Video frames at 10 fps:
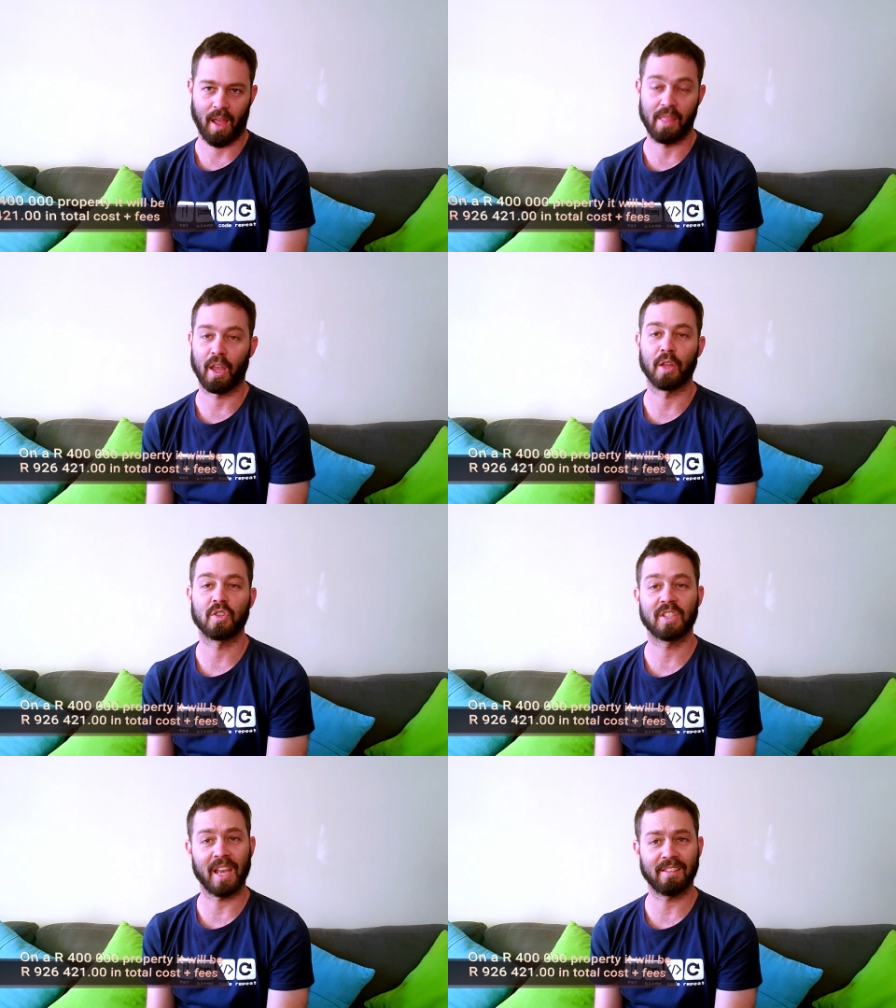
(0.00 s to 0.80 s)
And they're going
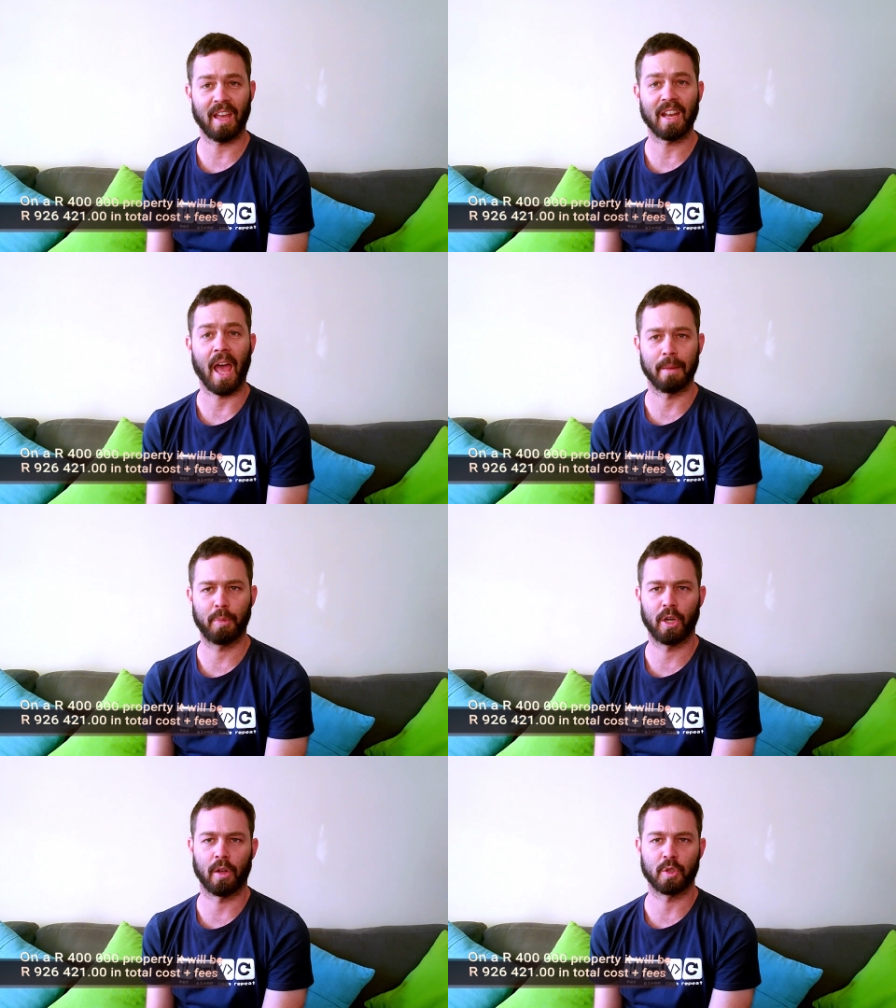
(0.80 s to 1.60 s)
to take that and
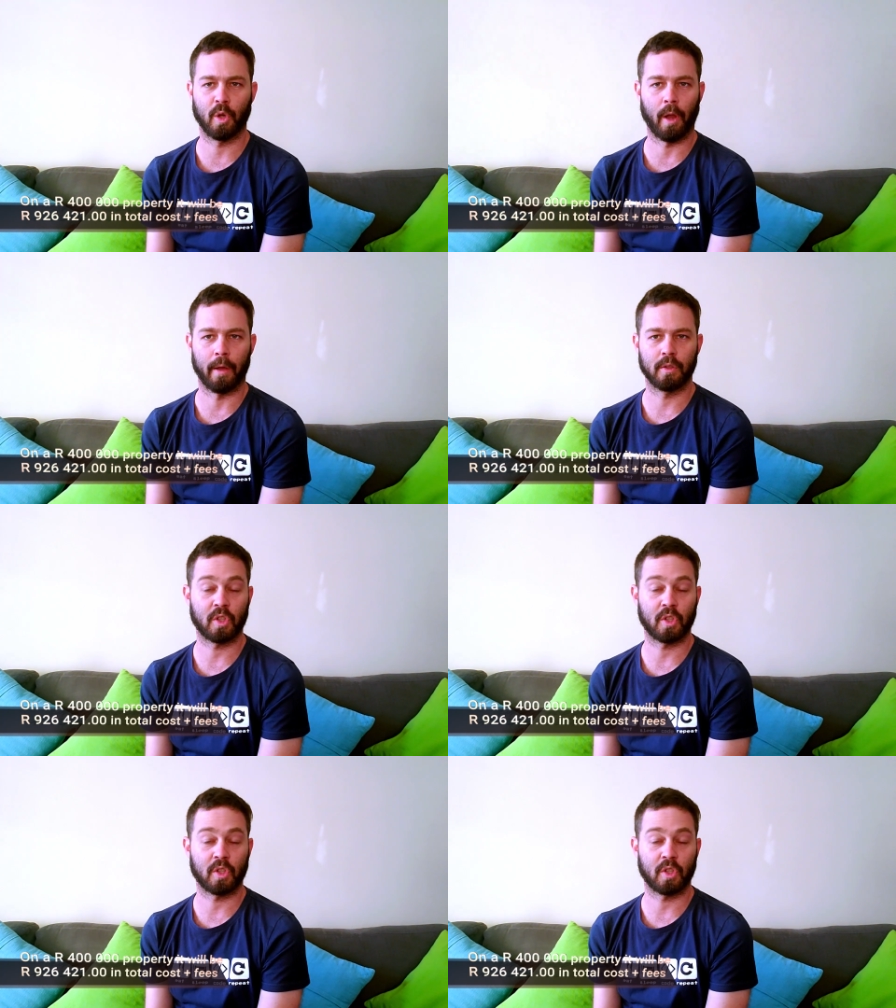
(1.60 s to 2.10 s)
put it onto your loan.